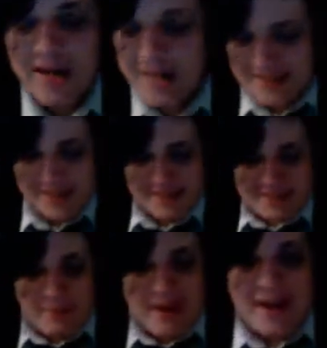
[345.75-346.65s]

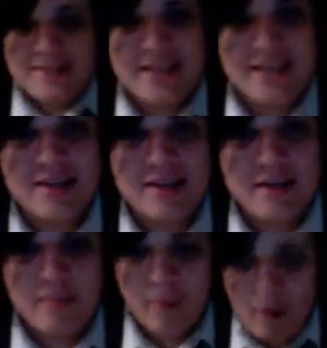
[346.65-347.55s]
It's amazing.
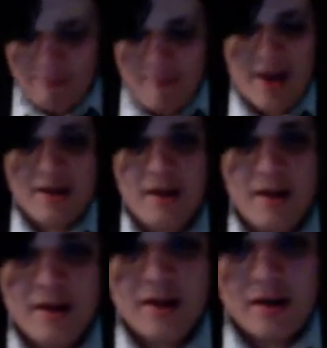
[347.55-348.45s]
Both men.
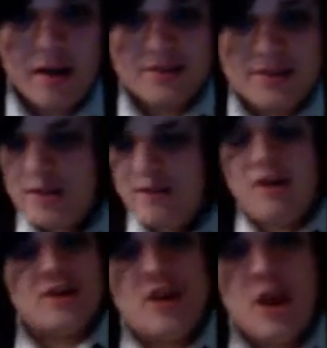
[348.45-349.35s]
So you've
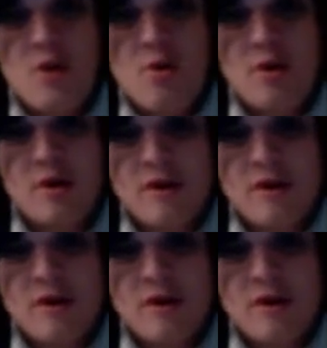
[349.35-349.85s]
got 3,